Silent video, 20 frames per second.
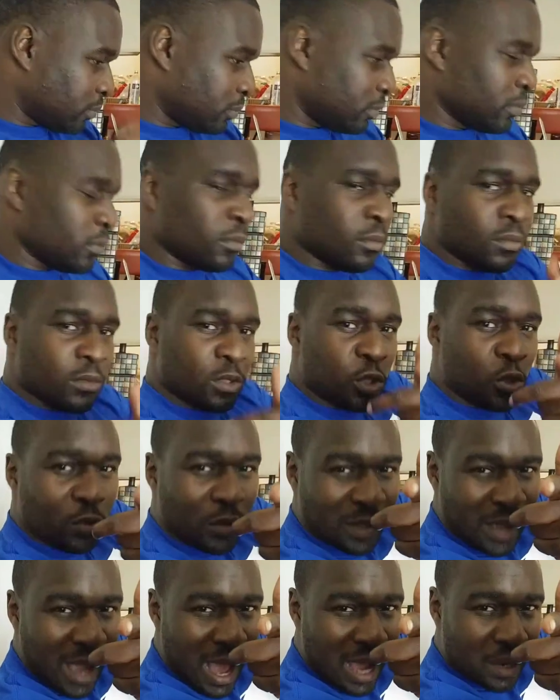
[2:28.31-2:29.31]
You
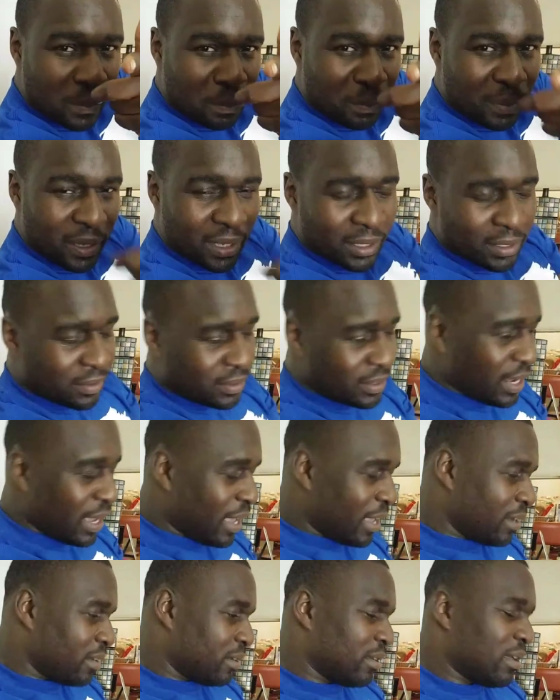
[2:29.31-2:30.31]
gotta be in
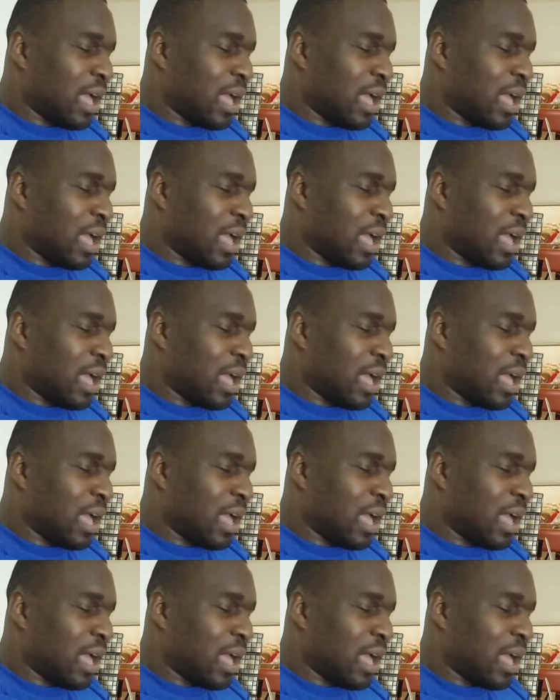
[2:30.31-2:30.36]
debt.